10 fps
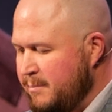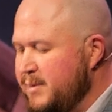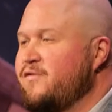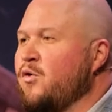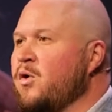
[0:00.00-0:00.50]

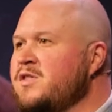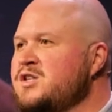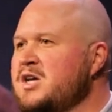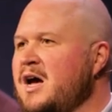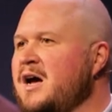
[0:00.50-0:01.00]
before the
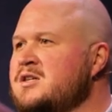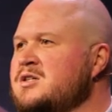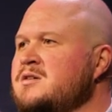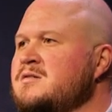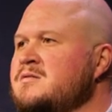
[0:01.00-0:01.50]

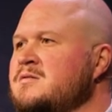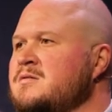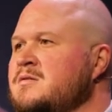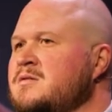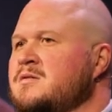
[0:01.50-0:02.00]
judge.
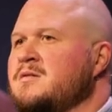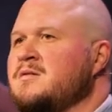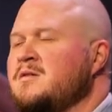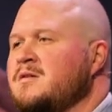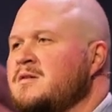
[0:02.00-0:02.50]

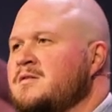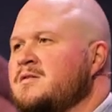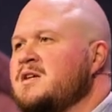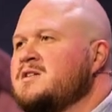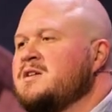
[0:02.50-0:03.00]

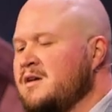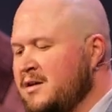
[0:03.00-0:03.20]
These,